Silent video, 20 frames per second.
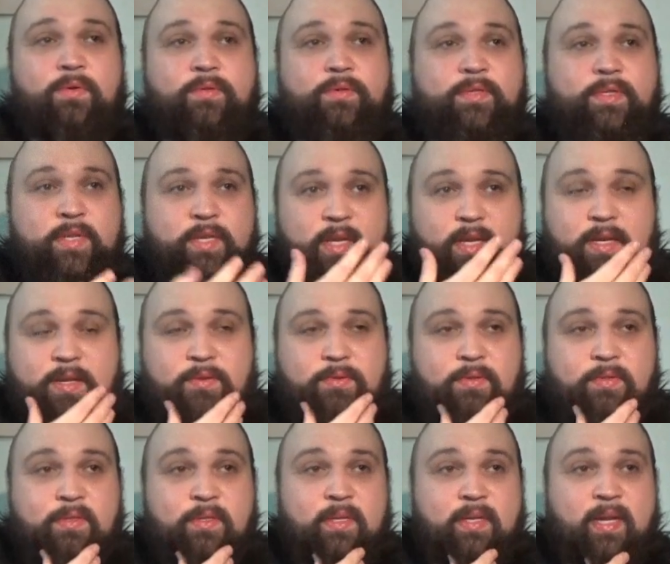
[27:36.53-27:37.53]
Oh,
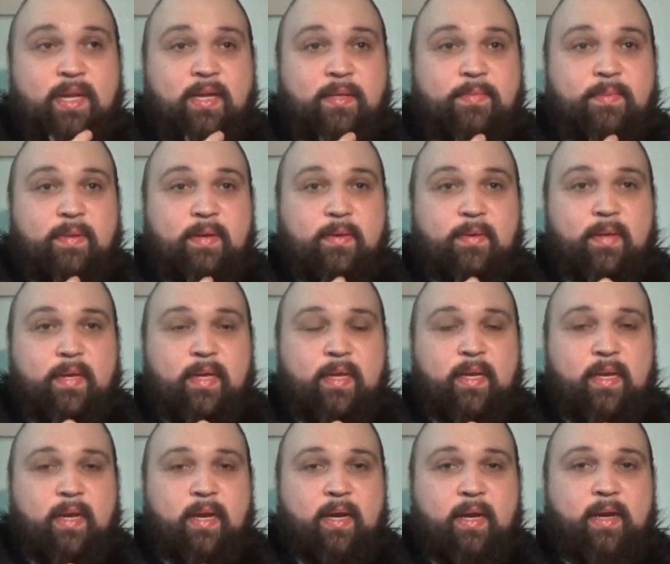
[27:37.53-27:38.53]
oh, who's a good who's a
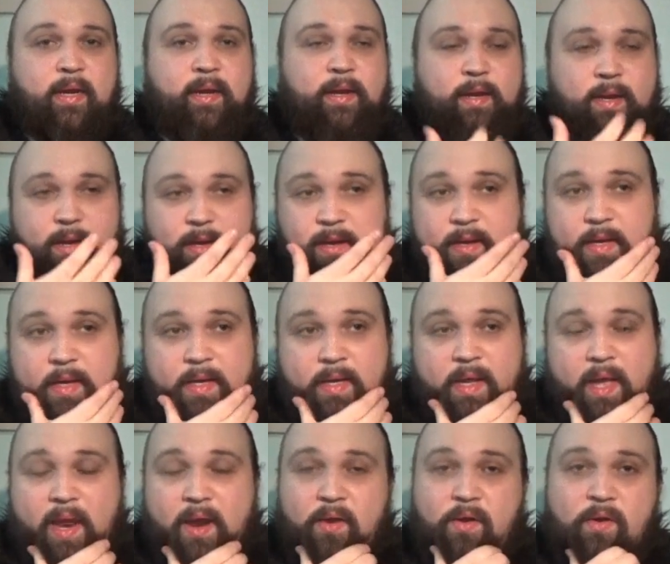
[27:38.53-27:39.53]
good house we get in
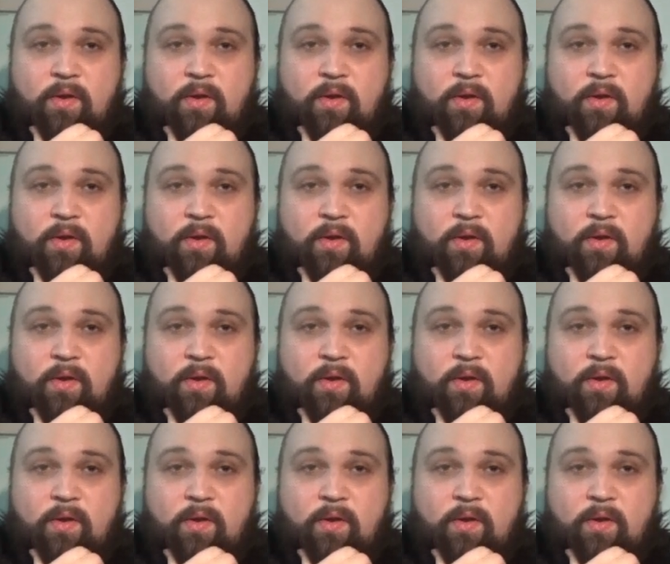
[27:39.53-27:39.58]
there?